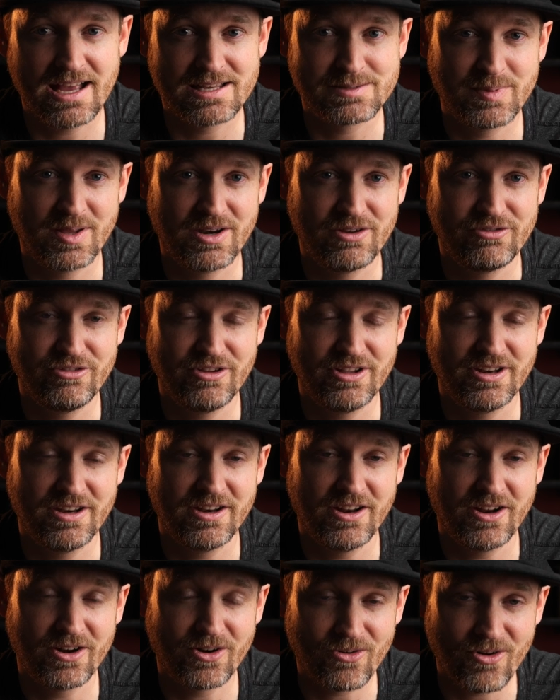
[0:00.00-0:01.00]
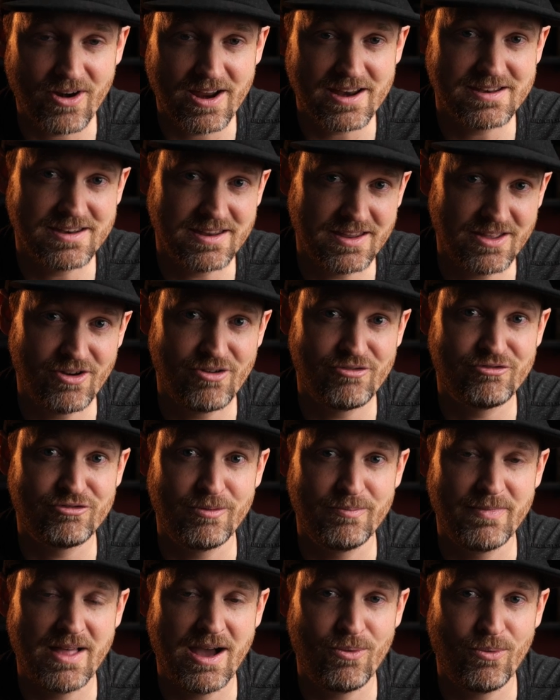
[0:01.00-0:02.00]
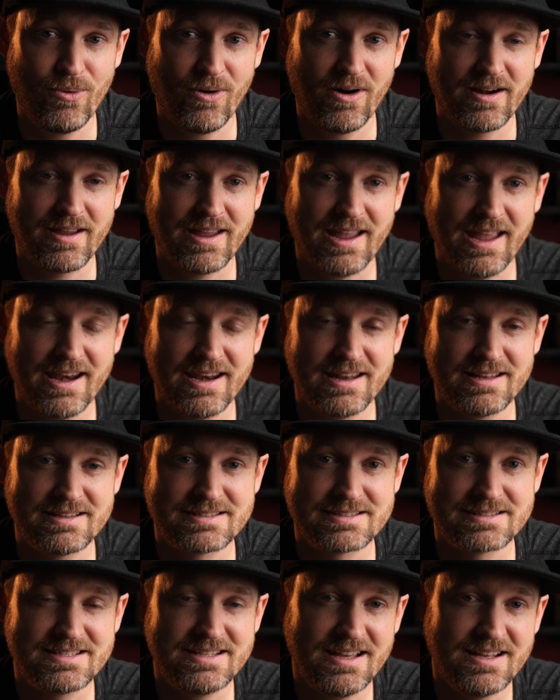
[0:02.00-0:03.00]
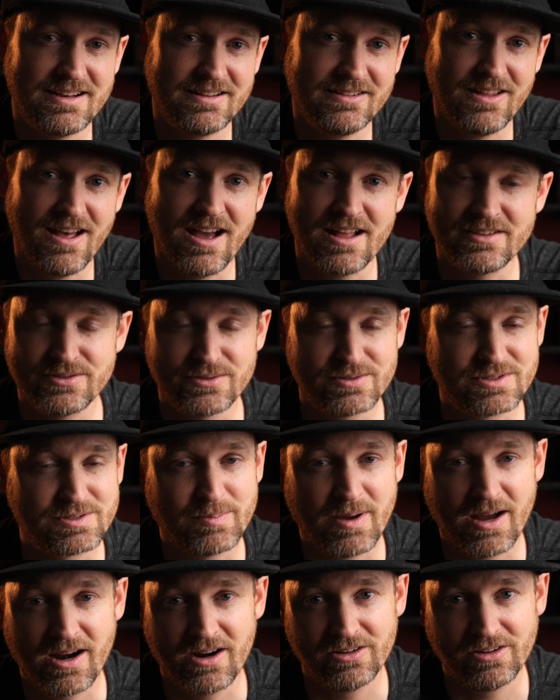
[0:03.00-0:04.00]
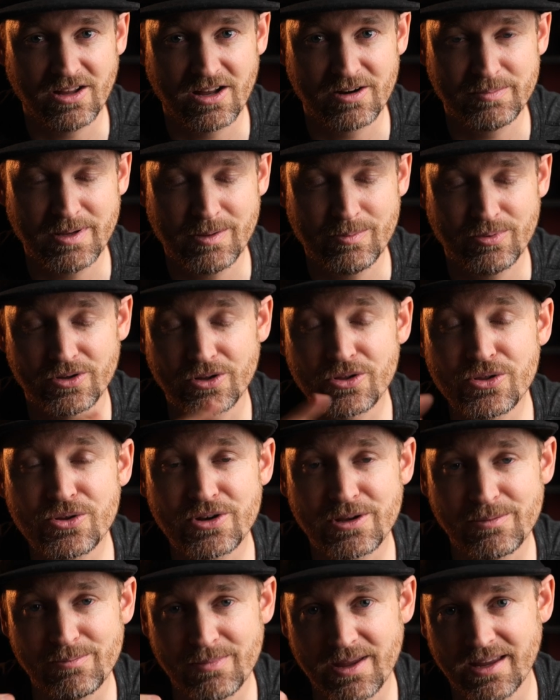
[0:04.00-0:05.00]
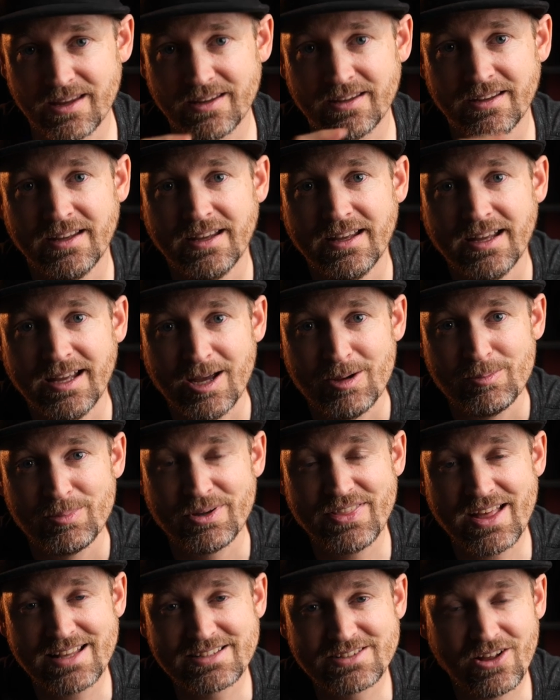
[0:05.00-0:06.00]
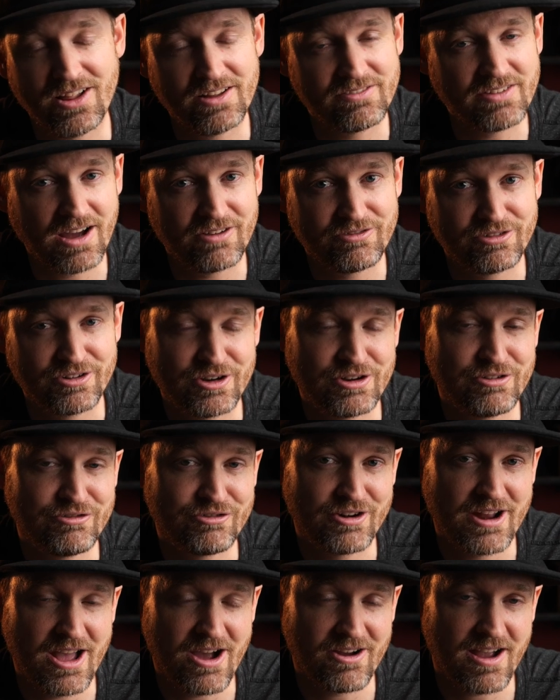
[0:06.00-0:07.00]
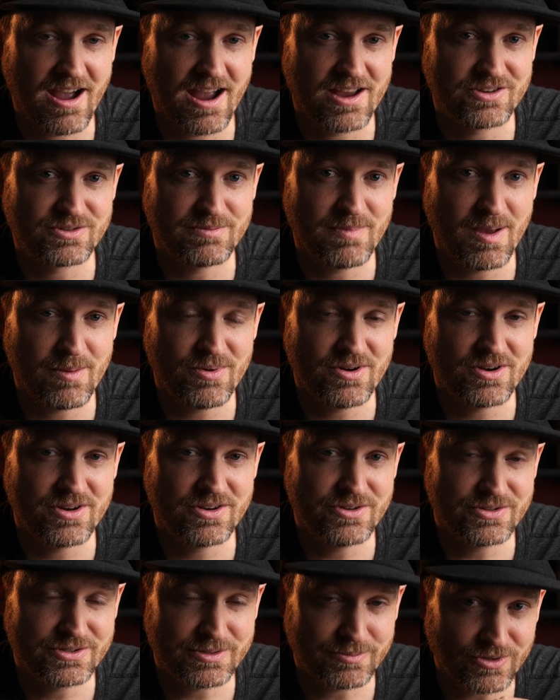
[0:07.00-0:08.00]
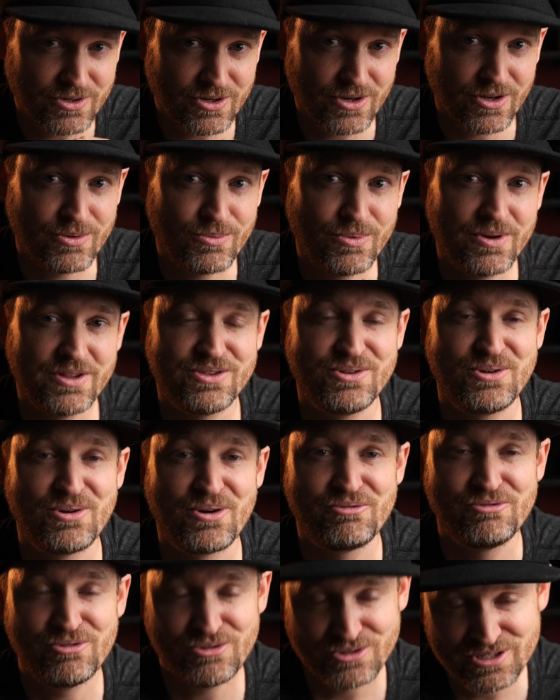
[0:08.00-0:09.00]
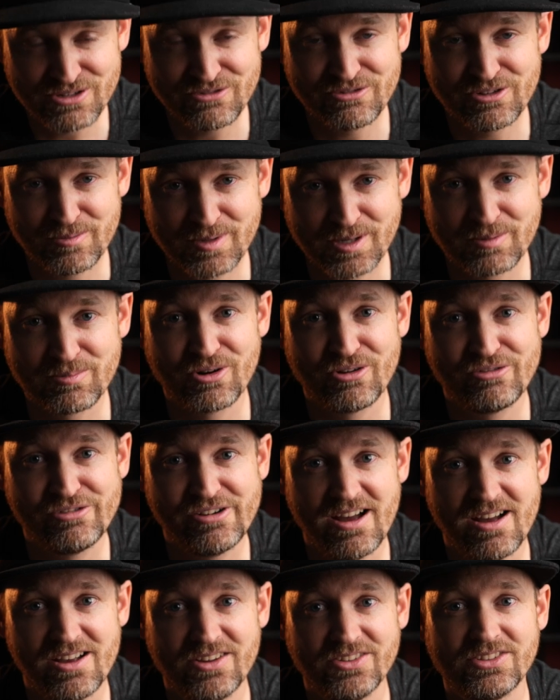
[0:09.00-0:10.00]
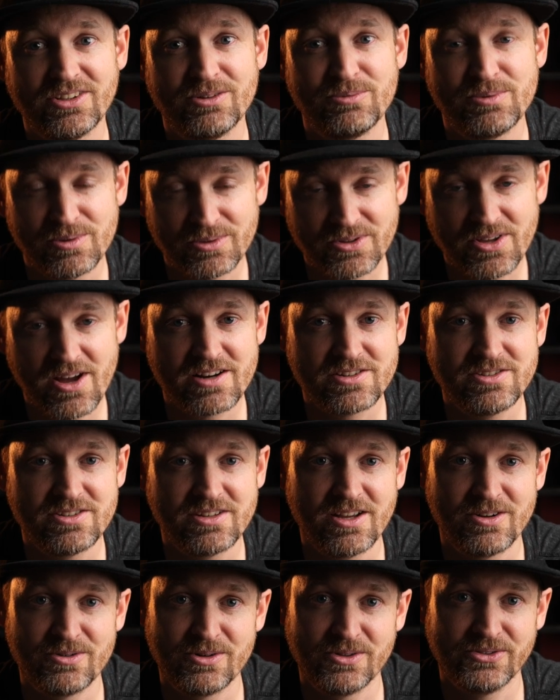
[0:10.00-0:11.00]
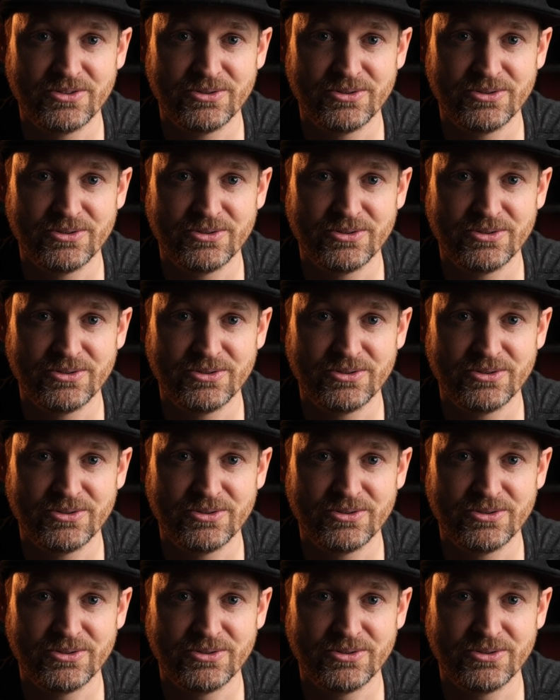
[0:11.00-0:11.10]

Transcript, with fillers: has benefited a great deal from that work, and it's done a lot lot to inspire a lot of people, including me. But that's all I've got for you for now, guys. Remember to do some good with your Fuji filmic profiles, and we will talk to you again real